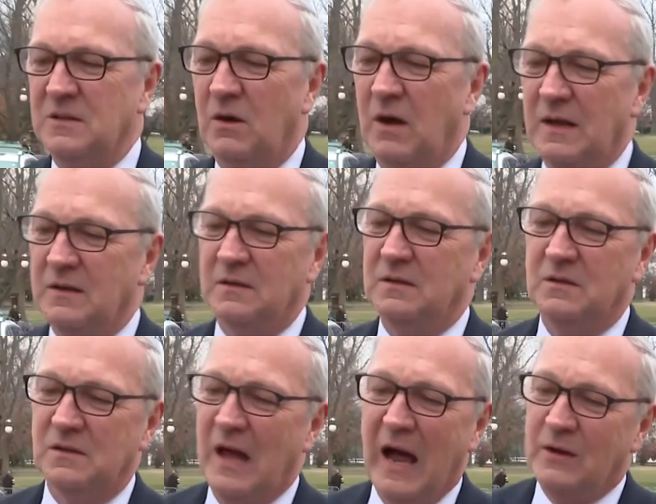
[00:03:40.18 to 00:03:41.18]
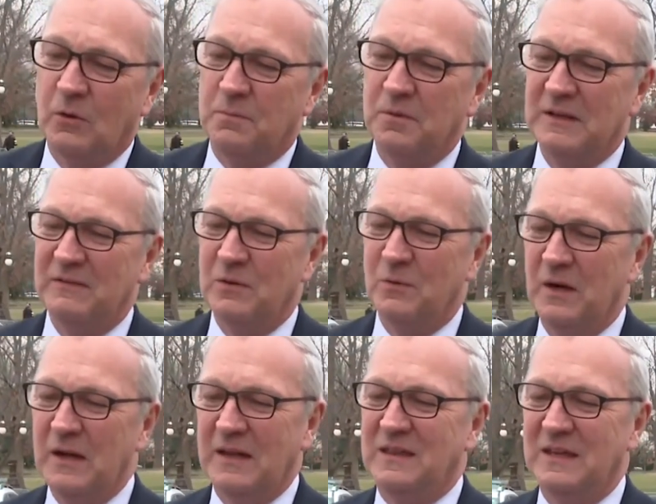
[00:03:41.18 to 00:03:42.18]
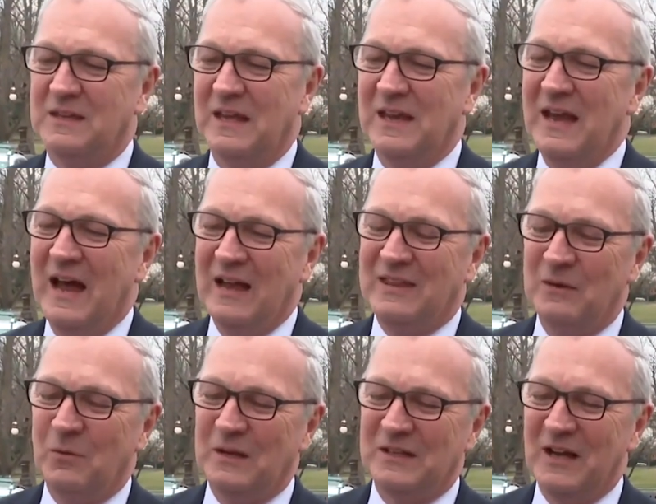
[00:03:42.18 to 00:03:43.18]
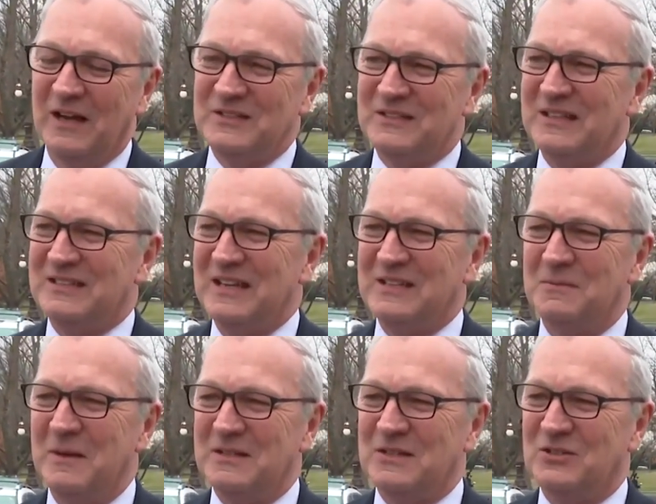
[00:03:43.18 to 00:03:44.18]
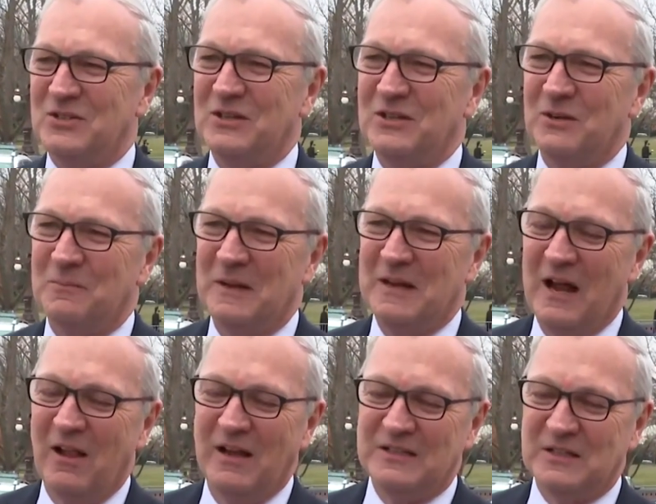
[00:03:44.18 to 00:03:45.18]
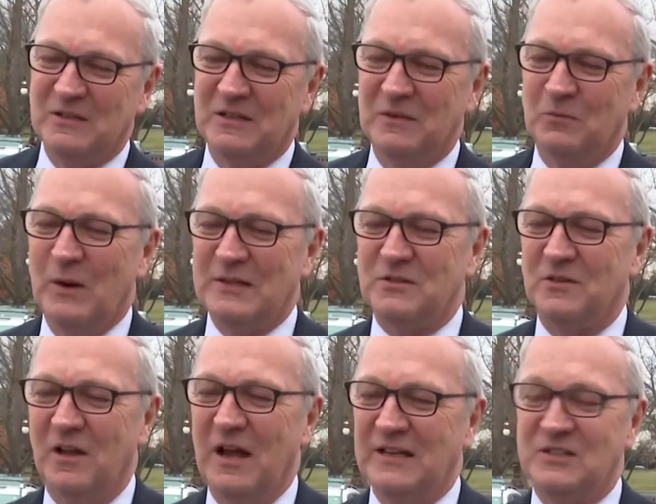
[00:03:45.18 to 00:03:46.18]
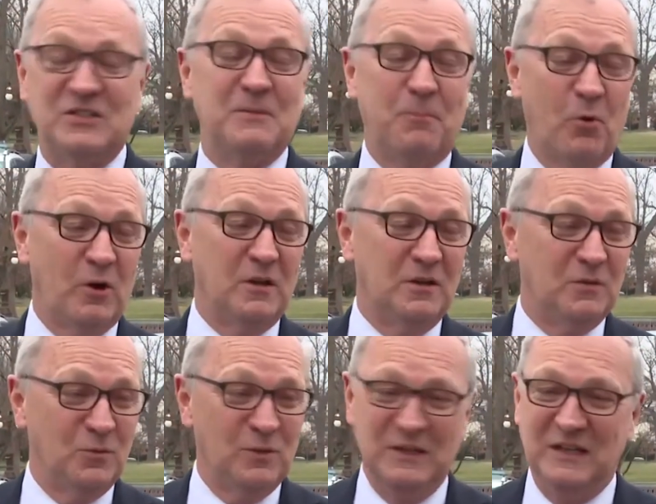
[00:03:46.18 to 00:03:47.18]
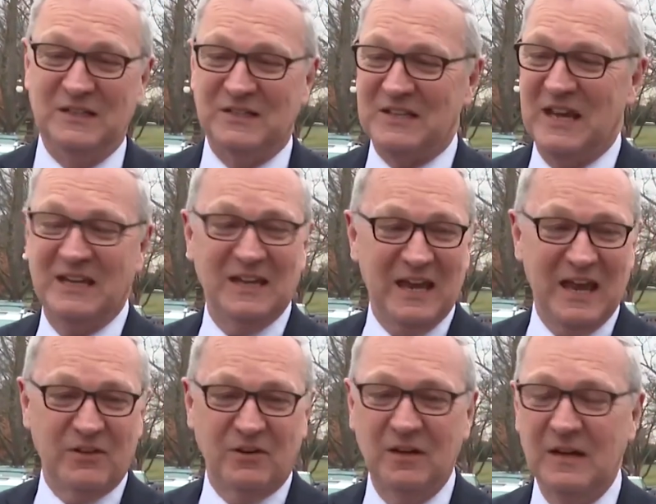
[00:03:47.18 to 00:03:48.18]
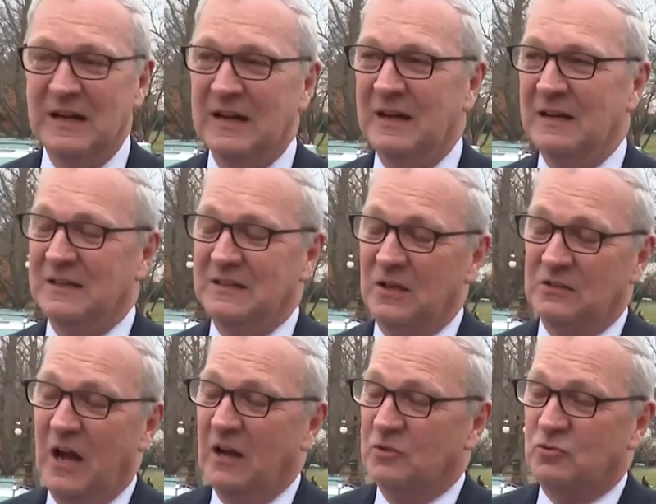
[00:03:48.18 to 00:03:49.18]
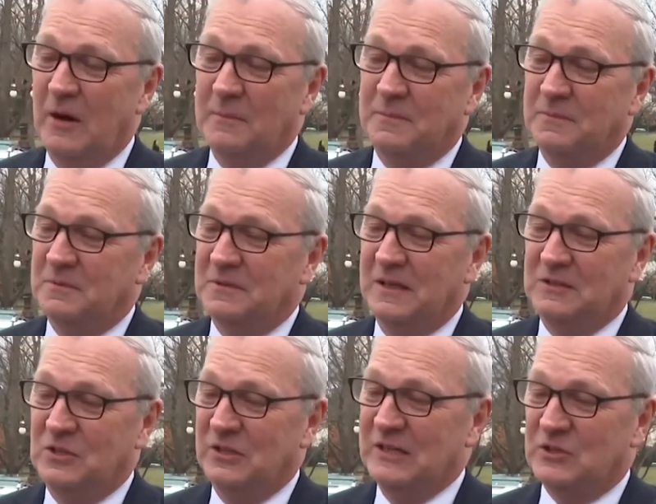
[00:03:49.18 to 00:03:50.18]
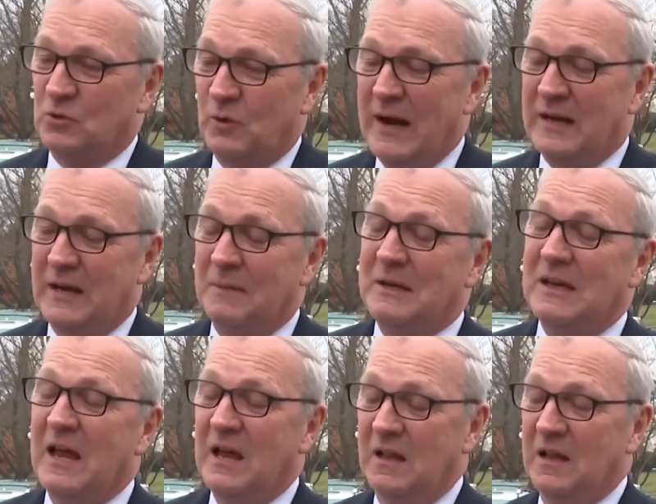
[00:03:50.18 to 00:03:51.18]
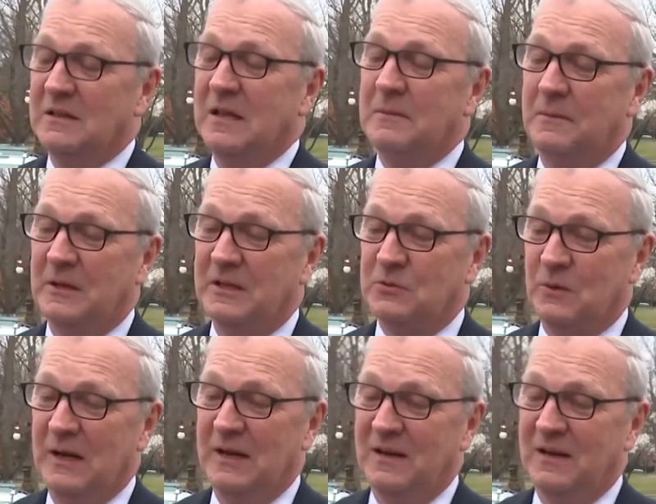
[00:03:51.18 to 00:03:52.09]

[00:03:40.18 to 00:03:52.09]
No, I don't believe it would. I think that, I think what it does is it sends a message to the European allies that the Western alliance is important. We need to stay together. Now, Donald Trump, to his credit, I mean, let, let me put it this way: